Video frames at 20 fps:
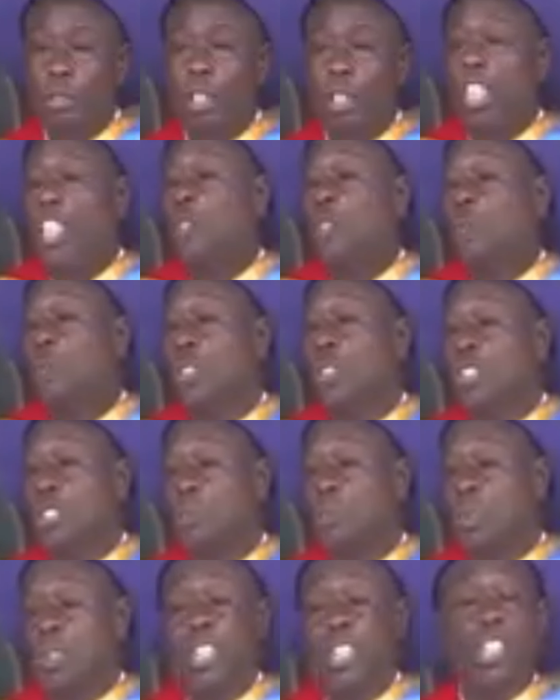It is
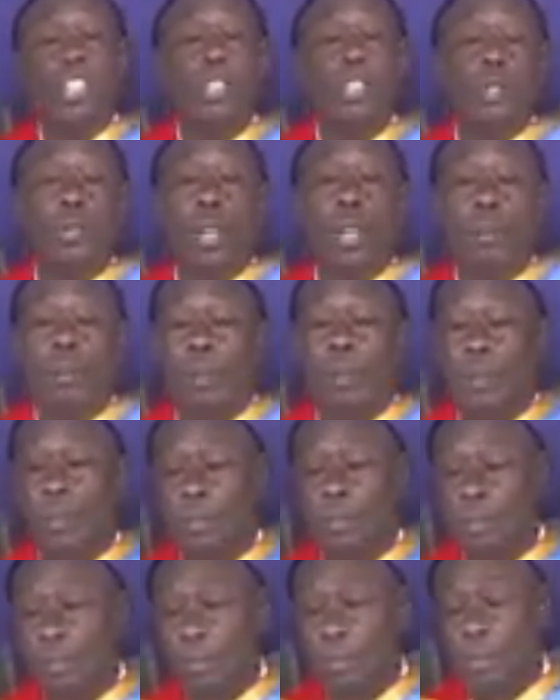possible. It is doable.
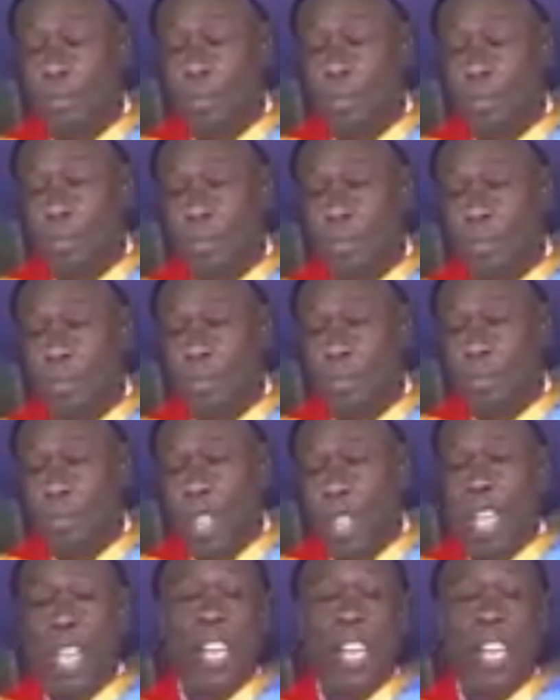And